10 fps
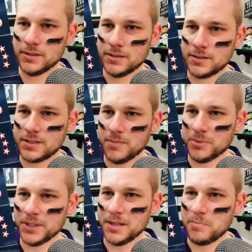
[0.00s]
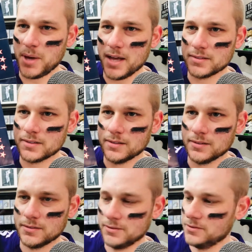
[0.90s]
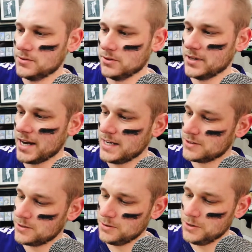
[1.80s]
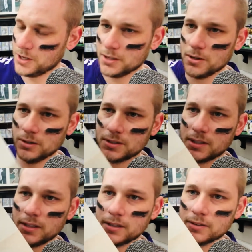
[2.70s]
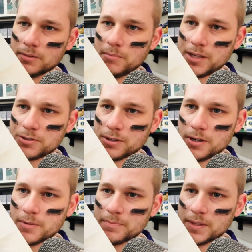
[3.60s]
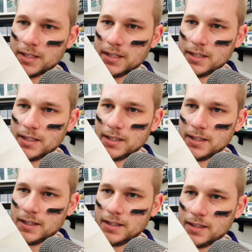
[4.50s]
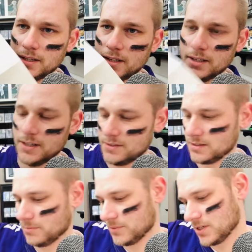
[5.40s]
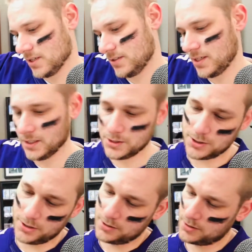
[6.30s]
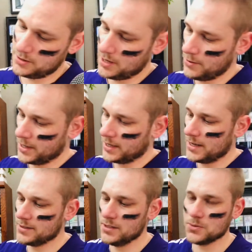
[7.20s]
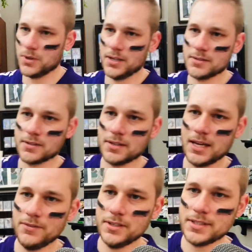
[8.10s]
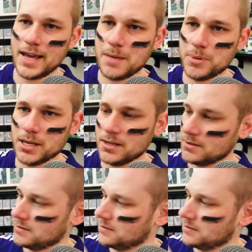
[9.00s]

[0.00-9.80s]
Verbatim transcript: Simply the Best. So in 92, you could go to the Metrodome and get some signatures. I recognize this one as Kevin Tapani.